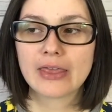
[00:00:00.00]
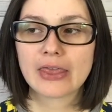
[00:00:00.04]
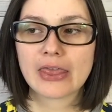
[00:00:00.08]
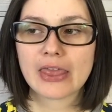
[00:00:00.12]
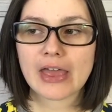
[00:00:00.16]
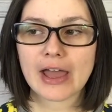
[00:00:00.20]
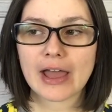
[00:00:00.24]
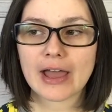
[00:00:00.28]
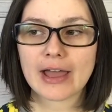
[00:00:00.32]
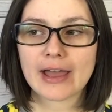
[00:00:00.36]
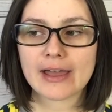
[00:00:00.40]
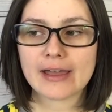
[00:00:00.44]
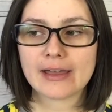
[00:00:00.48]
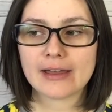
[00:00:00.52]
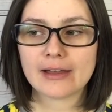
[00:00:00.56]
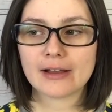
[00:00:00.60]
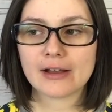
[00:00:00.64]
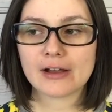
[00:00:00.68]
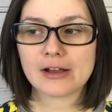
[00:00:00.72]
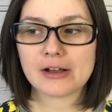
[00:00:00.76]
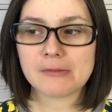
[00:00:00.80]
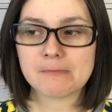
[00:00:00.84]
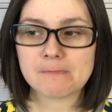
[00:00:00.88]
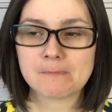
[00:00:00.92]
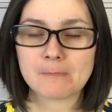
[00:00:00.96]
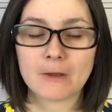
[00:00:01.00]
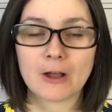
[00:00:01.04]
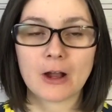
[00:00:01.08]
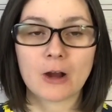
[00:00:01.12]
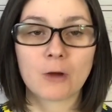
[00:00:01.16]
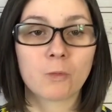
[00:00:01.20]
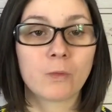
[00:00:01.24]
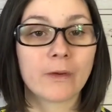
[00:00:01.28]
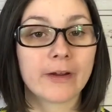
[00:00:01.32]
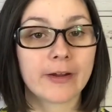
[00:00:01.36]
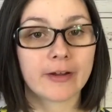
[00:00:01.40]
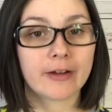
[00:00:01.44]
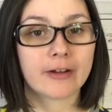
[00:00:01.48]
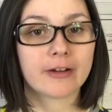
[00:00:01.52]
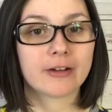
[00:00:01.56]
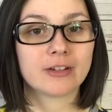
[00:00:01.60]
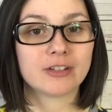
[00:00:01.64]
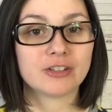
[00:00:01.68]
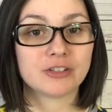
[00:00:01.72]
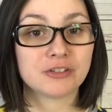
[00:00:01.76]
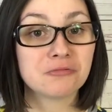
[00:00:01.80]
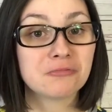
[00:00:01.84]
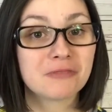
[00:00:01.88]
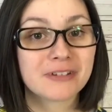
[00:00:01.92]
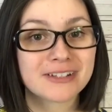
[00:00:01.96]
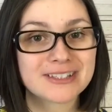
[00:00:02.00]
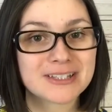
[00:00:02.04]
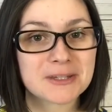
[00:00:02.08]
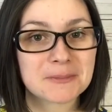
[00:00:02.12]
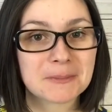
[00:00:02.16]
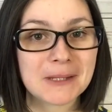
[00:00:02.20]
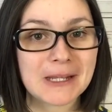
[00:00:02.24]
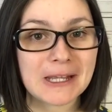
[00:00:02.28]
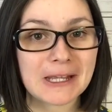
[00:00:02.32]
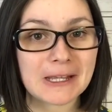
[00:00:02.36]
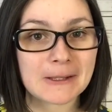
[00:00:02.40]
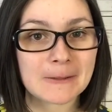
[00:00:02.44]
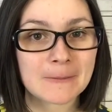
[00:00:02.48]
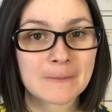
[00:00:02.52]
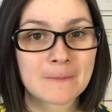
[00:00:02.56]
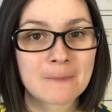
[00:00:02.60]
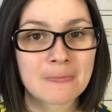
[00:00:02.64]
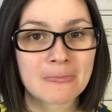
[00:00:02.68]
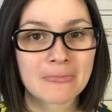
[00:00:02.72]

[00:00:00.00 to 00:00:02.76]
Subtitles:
that are where you want to be.